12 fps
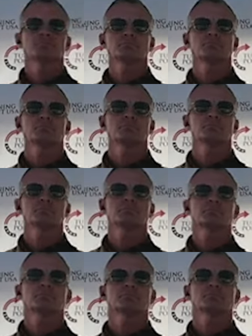
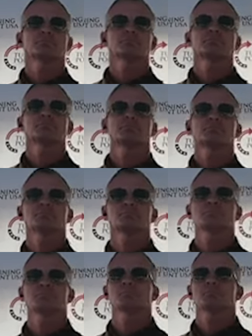
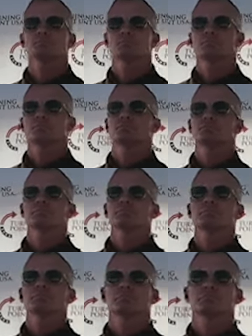
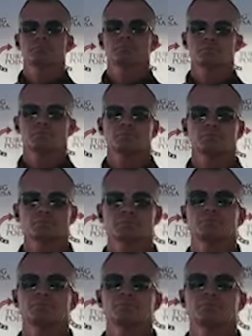
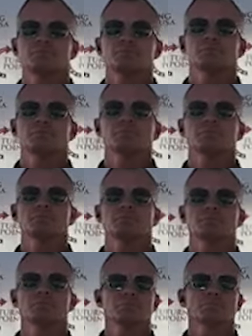
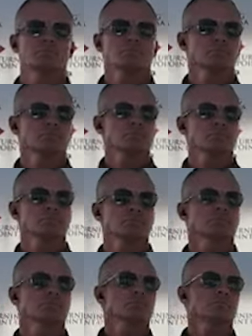
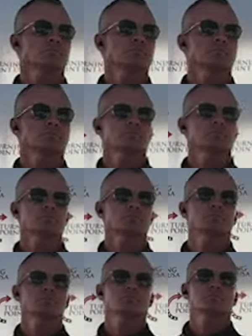
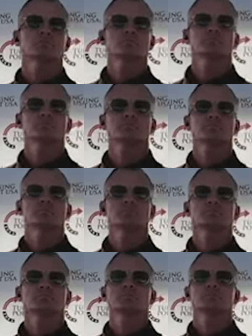This person isn't speaking.